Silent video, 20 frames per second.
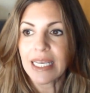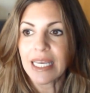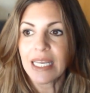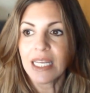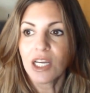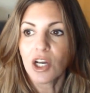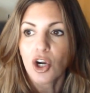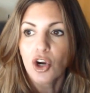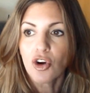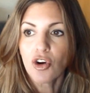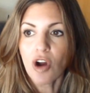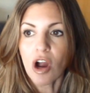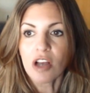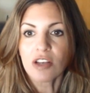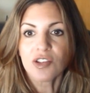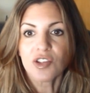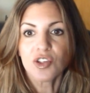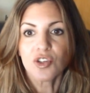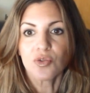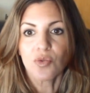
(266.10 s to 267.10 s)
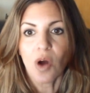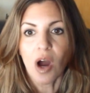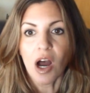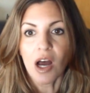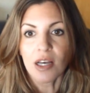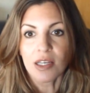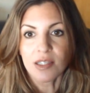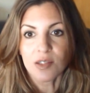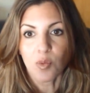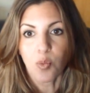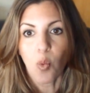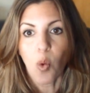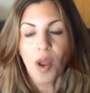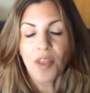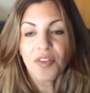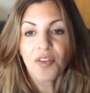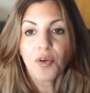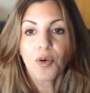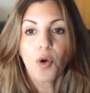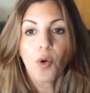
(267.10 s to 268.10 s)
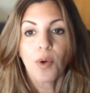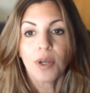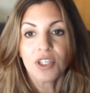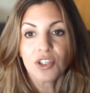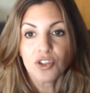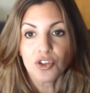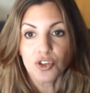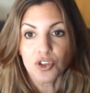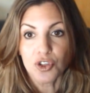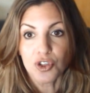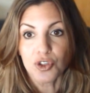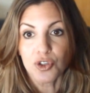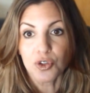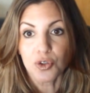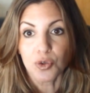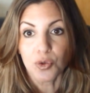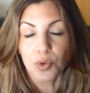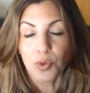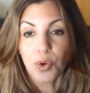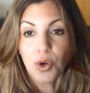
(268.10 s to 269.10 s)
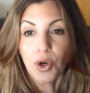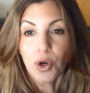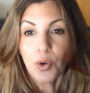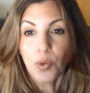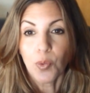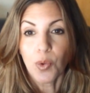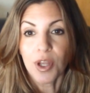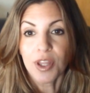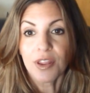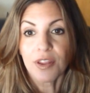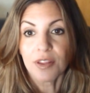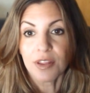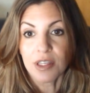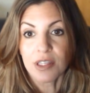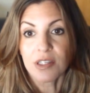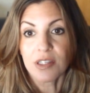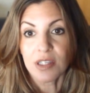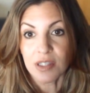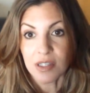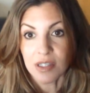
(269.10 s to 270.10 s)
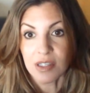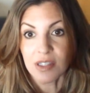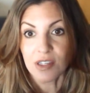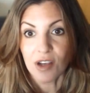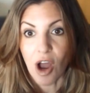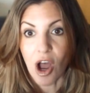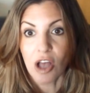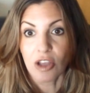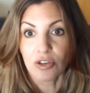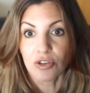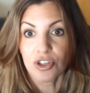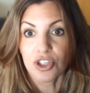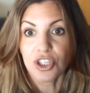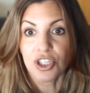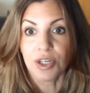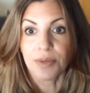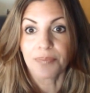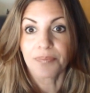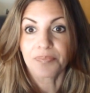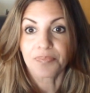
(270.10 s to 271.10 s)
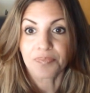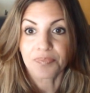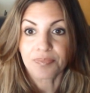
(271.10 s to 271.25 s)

getting across to us what they're going to do with this scholarship,